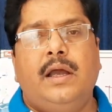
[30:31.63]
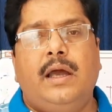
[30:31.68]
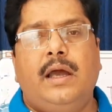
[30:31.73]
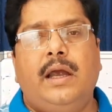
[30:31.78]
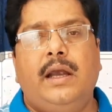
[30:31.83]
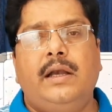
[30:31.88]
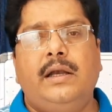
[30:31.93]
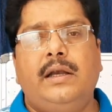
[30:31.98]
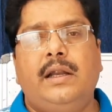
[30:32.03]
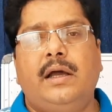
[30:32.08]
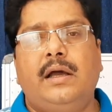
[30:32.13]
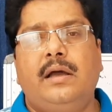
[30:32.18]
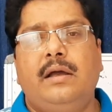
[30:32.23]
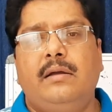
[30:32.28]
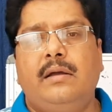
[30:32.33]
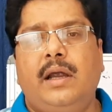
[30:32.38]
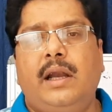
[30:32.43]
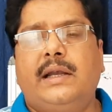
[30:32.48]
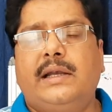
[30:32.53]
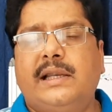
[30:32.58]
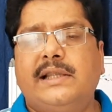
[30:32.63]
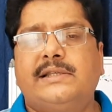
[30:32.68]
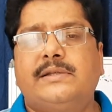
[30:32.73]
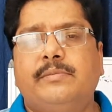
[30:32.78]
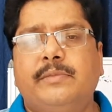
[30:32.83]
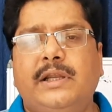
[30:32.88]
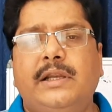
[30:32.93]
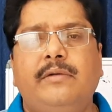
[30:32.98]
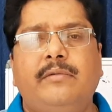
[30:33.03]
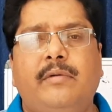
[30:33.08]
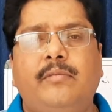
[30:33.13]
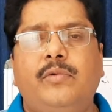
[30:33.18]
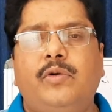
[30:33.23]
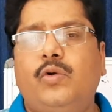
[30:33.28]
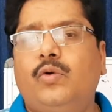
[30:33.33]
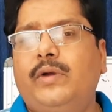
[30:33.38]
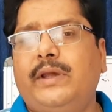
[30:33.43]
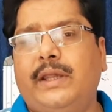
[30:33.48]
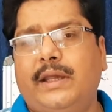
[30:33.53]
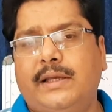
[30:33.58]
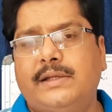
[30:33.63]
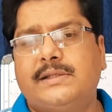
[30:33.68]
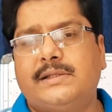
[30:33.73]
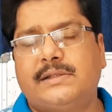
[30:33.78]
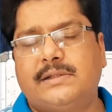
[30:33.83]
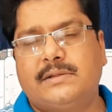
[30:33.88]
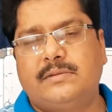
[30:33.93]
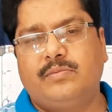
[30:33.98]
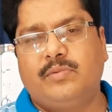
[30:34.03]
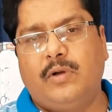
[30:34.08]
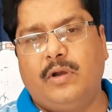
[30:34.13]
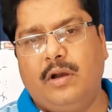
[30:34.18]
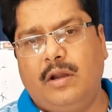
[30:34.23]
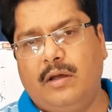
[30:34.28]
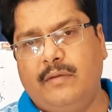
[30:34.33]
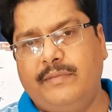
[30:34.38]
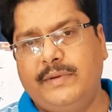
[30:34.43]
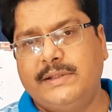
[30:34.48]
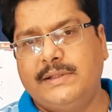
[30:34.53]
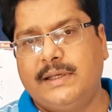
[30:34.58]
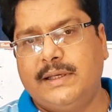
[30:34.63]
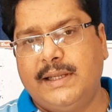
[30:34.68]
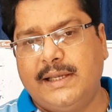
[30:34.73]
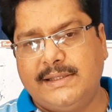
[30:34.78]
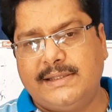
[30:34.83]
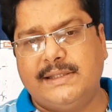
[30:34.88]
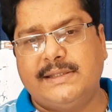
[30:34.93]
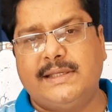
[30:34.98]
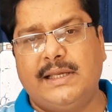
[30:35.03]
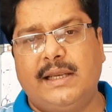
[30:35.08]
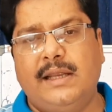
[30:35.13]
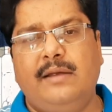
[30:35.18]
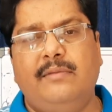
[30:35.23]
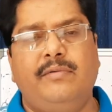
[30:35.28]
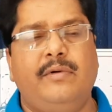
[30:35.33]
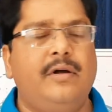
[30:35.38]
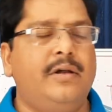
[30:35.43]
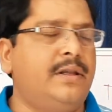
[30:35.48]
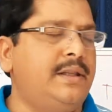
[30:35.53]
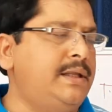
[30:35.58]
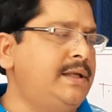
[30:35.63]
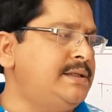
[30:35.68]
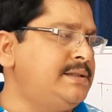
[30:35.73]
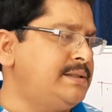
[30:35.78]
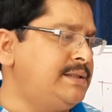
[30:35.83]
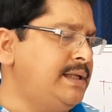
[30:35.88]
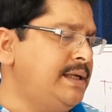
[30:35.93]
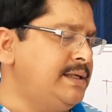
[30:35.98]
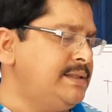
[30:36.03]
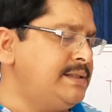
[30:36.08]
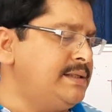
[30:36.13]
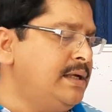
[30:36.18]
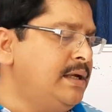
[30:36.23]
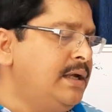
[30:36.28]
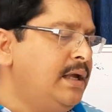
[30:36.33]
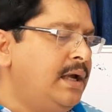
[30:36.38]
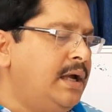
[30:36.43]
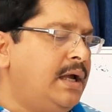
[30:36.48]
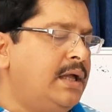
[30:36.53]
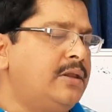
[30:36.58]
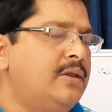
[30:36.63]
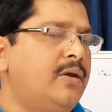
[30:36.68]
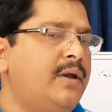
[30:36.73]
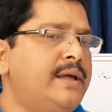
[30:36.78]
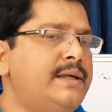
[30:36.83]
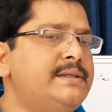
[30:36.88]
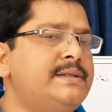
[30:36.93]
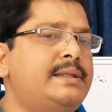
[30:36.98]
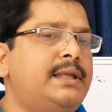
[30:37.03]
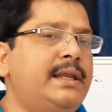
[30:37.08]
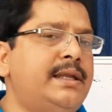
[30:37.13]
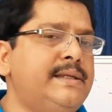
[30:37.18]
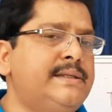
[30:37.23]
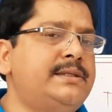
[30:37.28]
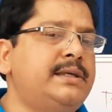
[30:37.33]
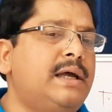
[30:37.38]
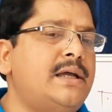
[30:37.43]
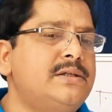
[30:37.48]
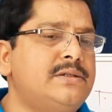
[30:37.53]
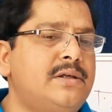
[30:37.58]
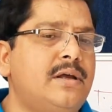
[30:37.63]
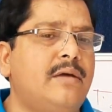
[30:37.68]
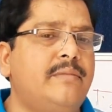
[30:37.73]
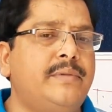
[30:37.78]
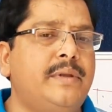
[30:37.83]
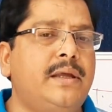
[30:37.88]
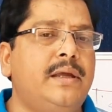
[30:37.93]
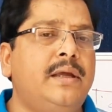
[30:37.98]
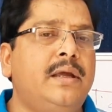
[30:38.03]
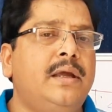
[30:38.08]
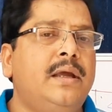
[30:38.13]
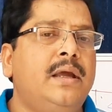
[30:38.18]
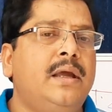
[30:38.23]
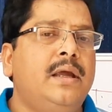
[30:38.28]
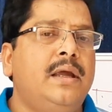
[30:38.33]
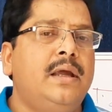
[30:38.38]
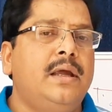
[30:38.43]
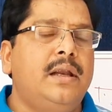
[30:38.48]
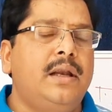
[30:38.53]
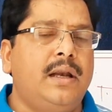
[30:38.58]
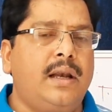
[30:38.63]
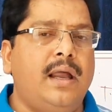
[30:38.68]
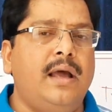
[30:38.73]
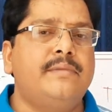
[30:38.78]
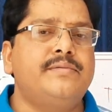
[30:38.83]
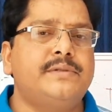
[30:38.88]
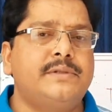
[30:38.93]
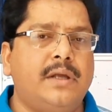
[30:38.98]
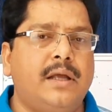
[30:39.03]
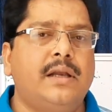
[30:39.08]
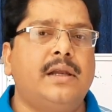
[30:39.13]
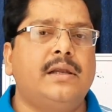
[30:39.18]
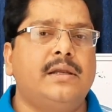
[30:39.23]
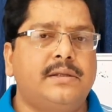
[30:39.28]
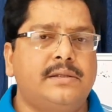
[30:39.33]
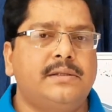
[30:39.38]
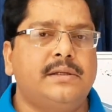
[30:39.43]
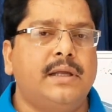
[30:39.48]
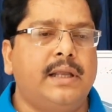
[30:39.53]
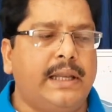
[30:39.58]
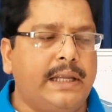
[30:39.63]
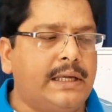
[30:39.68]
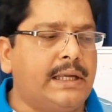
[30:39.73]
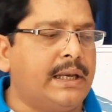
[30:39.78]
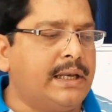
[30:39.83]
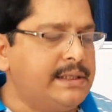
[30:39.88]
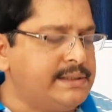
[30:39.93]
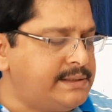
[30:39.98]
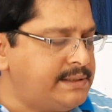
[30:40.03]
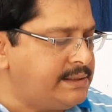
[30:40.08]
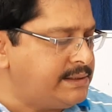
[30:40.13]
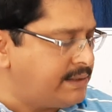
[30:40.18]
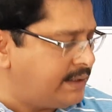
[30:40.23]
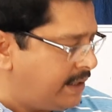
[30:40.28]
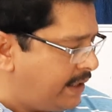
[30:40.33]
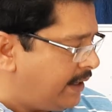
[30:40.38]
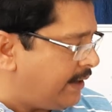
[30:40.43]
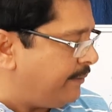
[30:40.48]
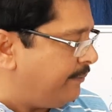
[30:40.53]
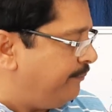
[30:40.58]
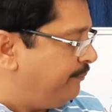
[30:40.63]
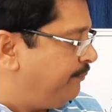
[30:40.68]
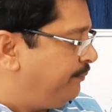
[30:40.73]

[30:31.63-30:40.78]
And at least minimum 2 years follow-up is necessary for these things. Otherwise, there is chance of the relapse or recurrence is there.